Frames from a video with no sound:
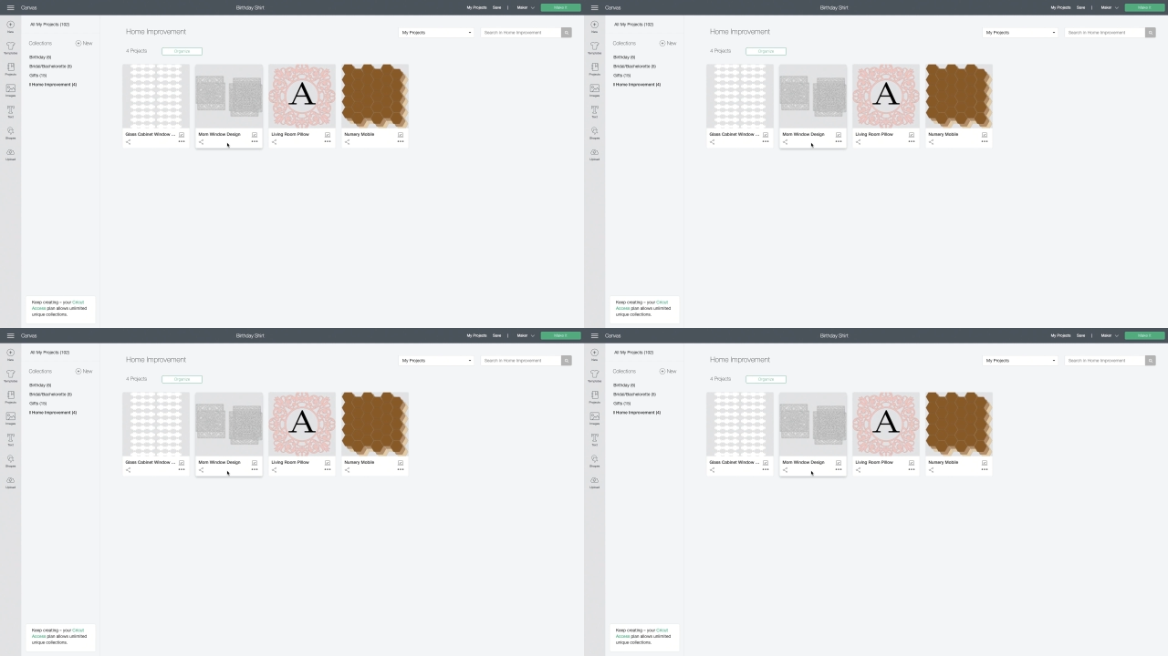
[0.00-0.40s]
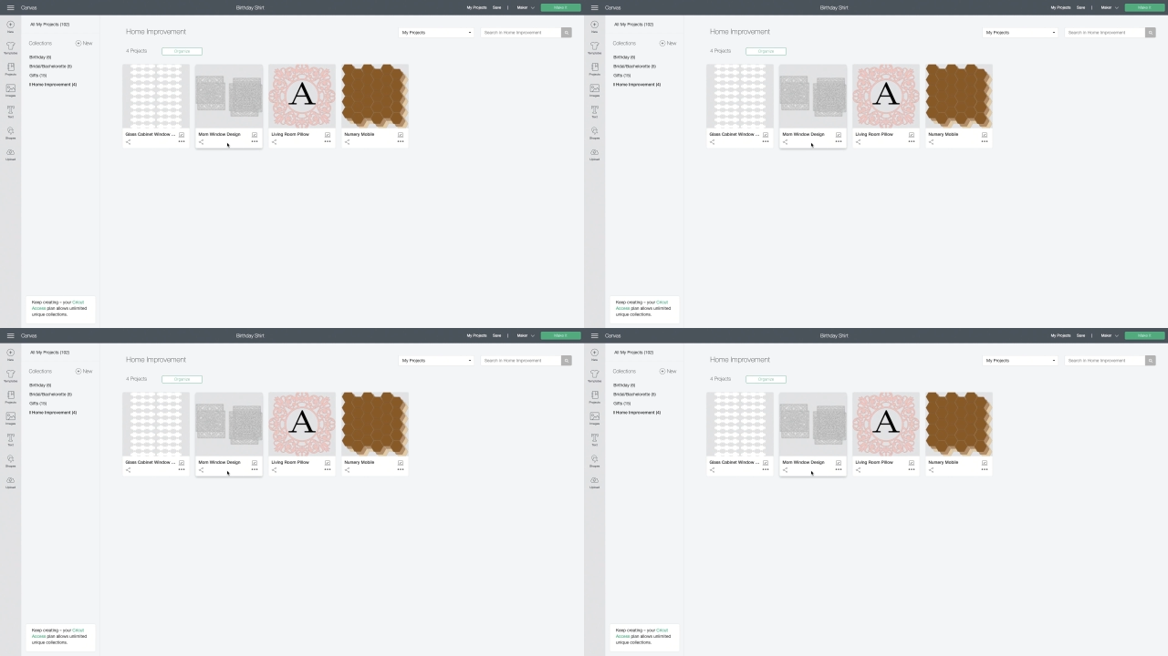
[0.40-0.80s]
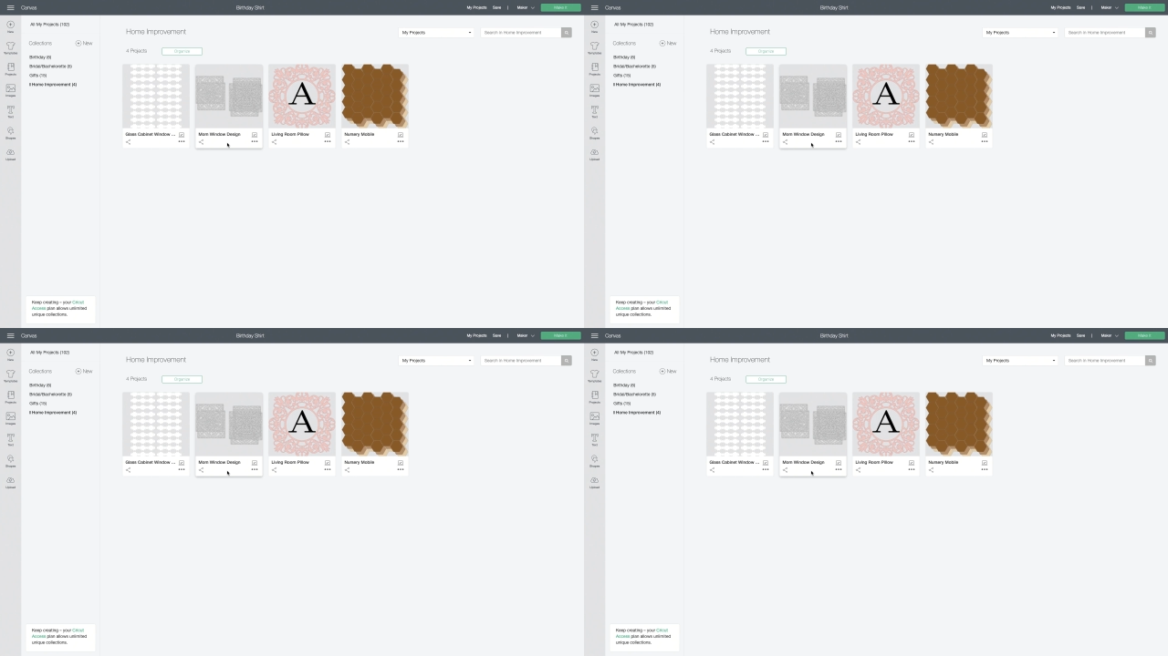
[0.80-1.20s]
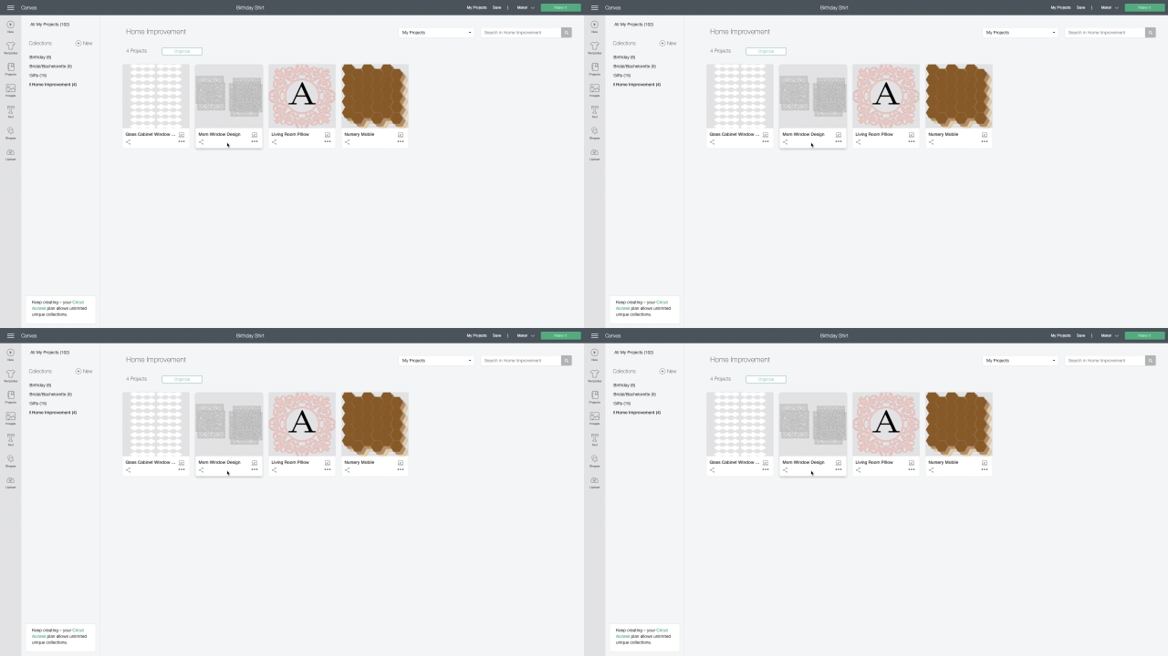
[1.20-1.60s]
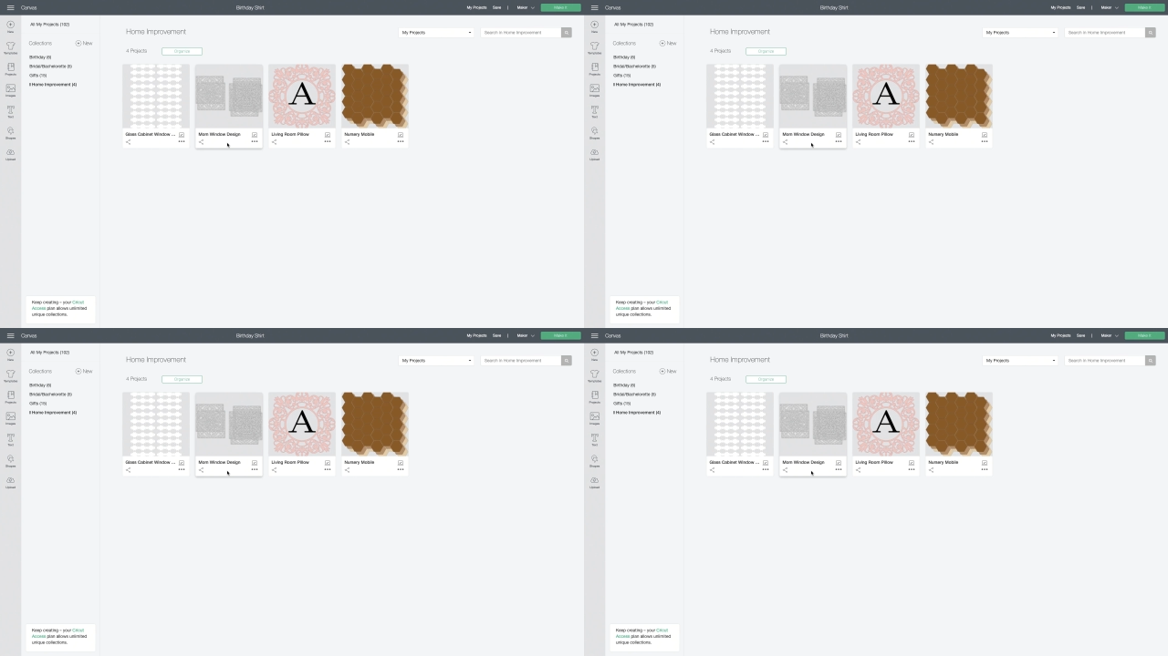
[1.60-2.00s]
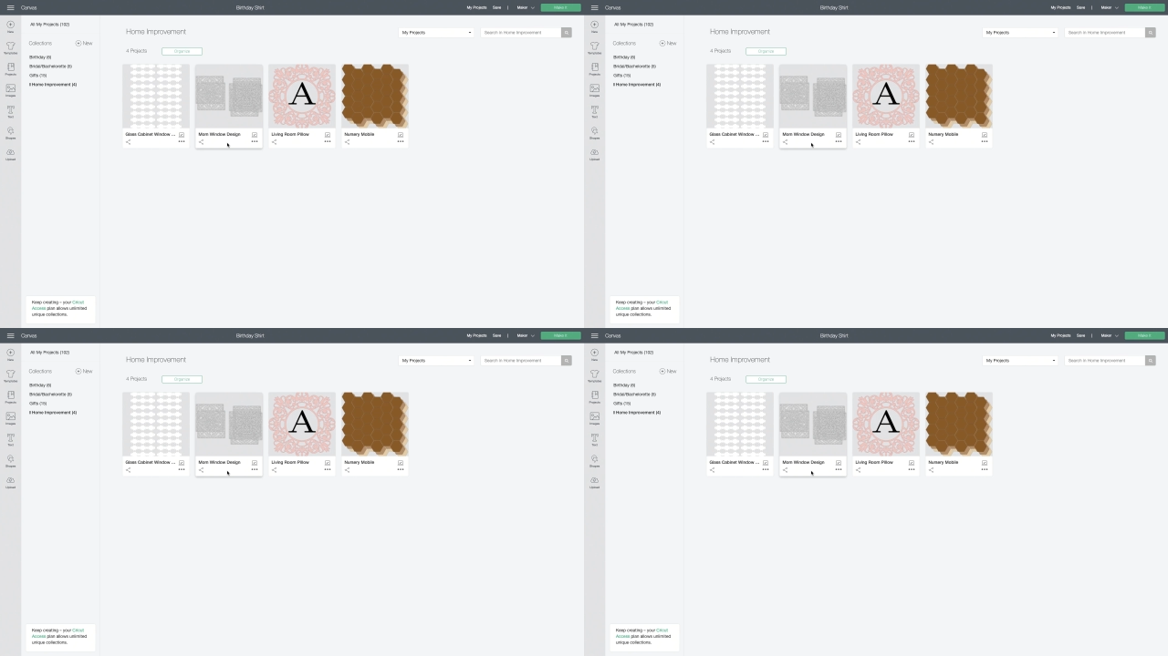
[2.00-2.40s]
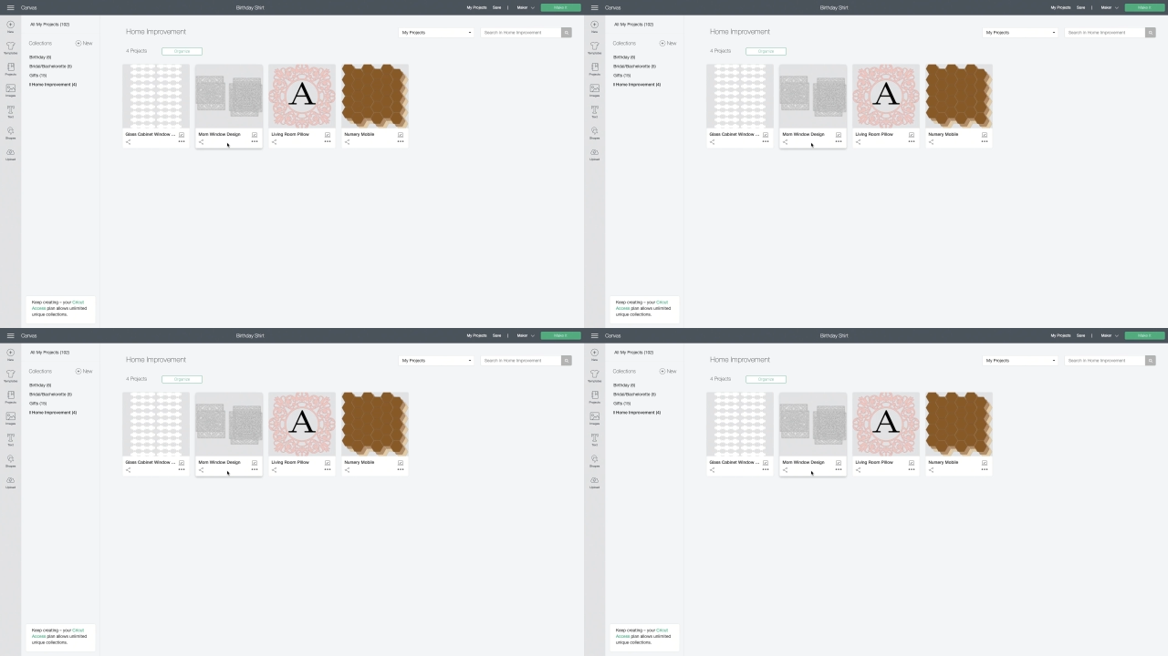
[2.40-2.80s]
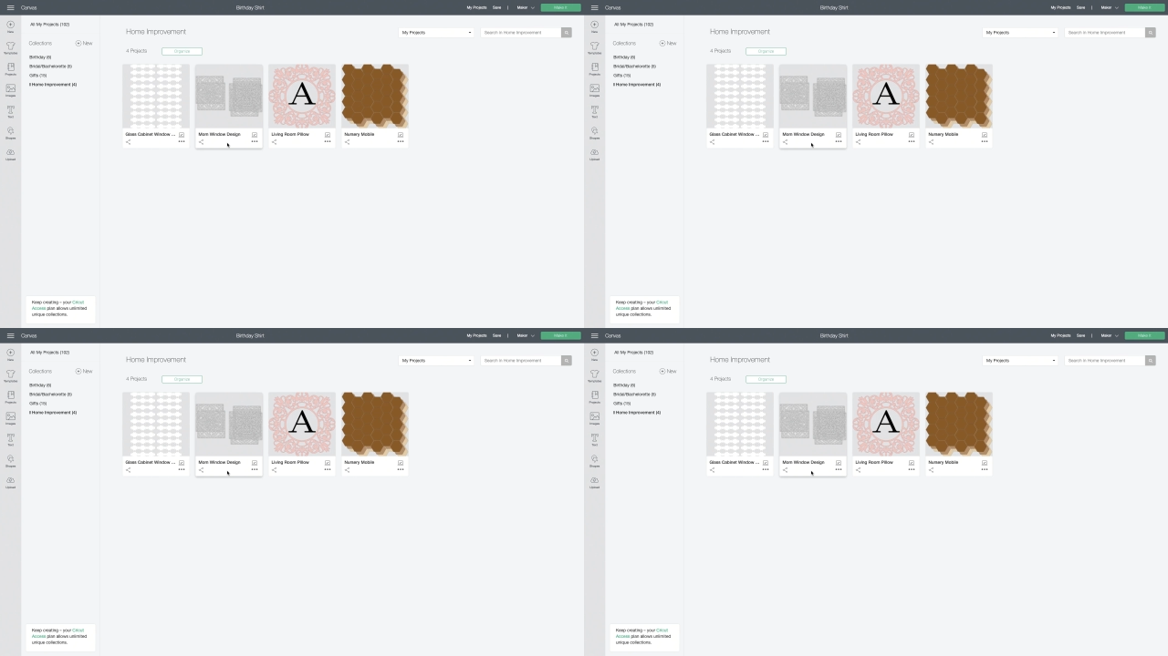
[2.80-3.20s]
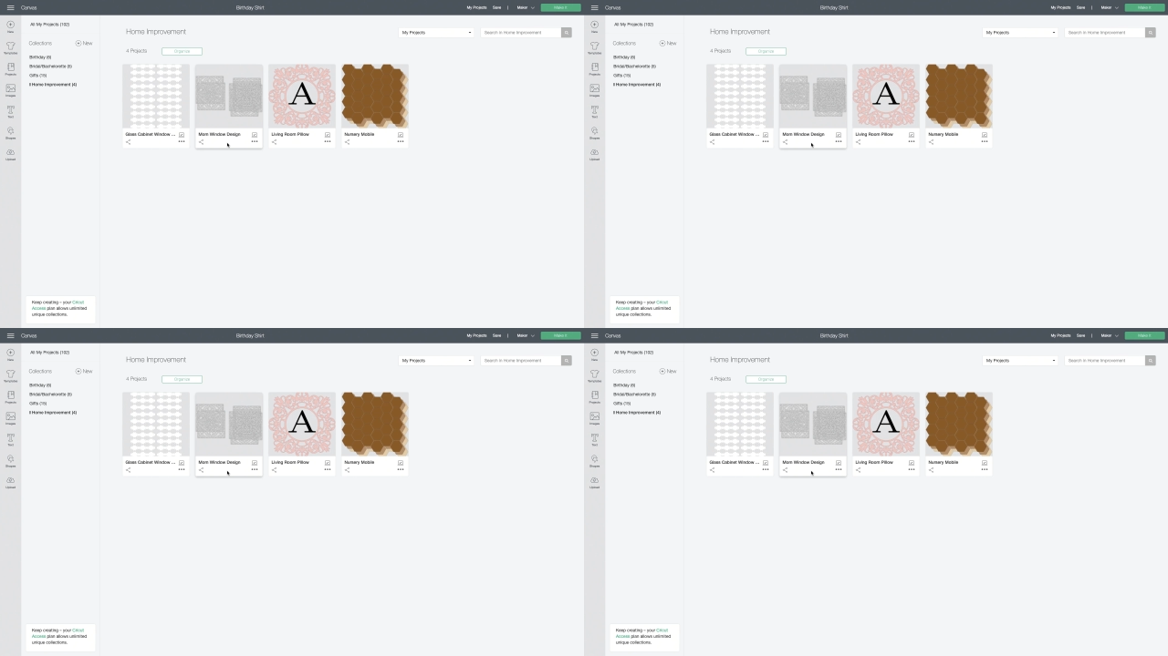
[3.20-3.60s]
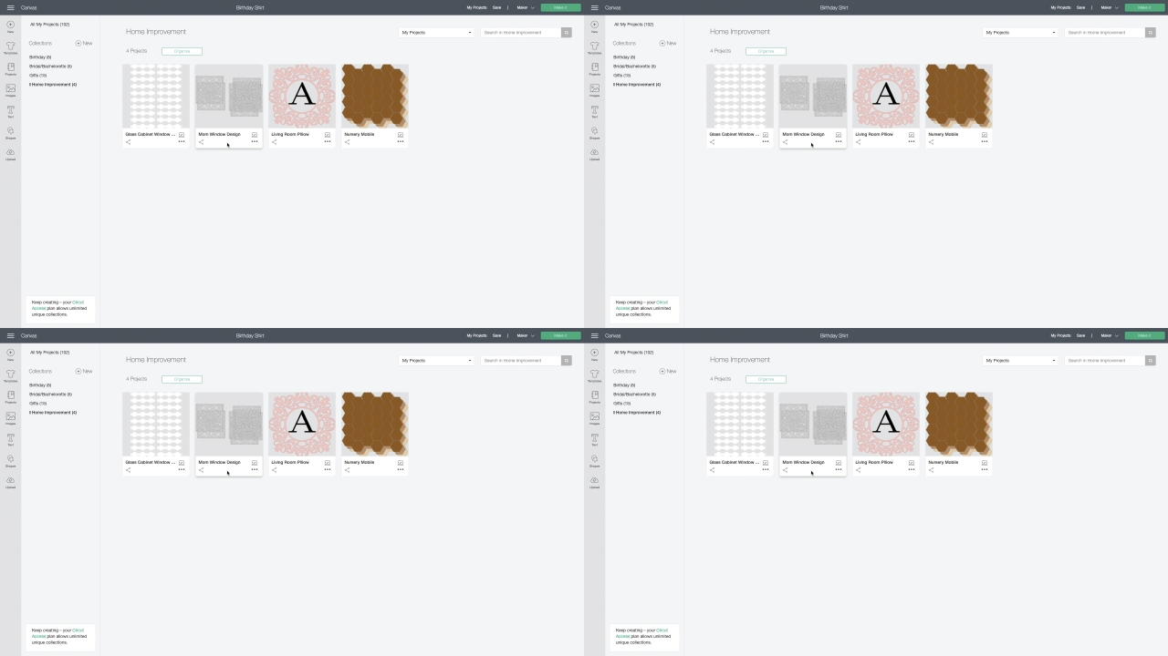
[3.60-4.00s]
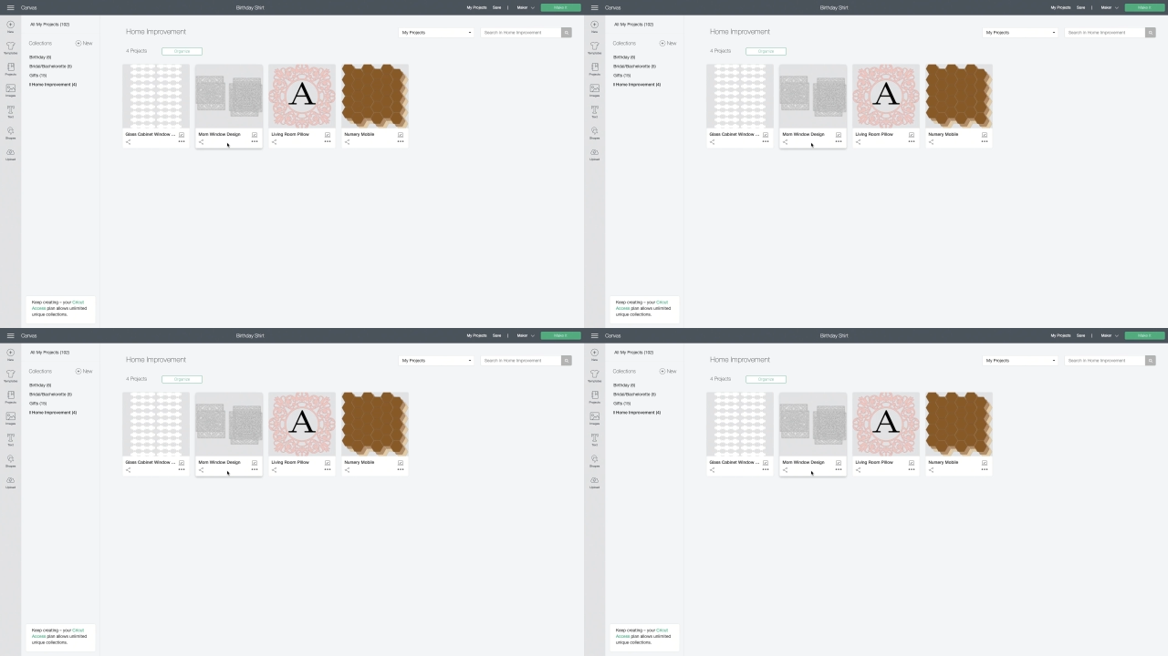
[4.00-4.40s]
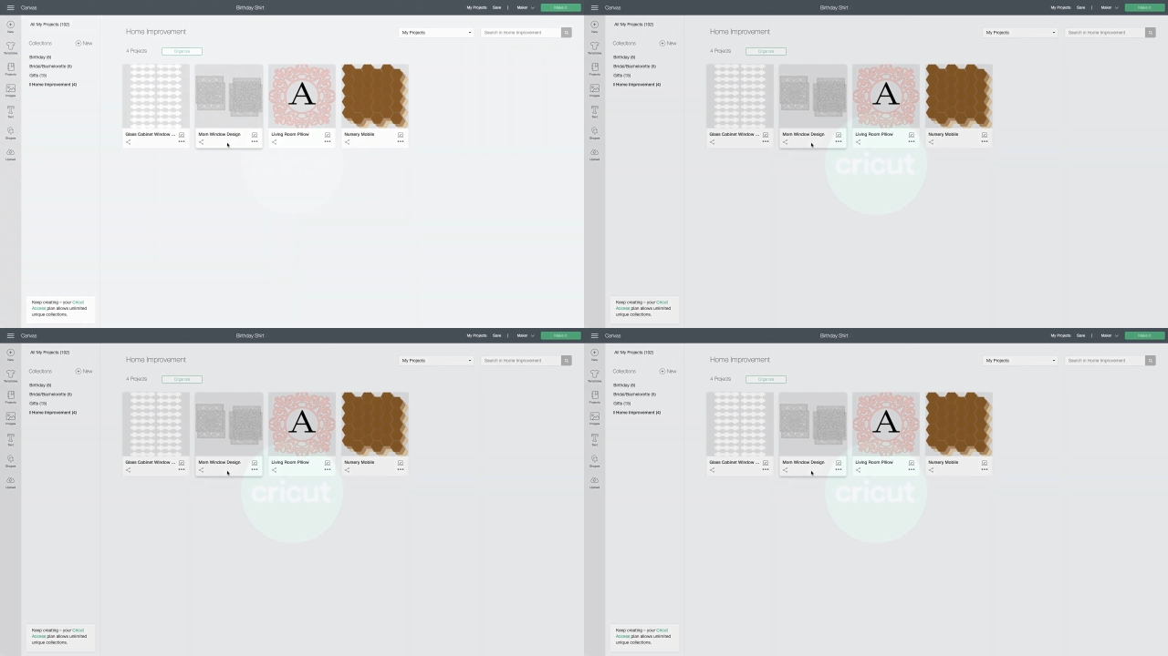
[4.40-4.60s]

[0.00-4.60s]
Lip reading: No face is visible, so there are no lips to read.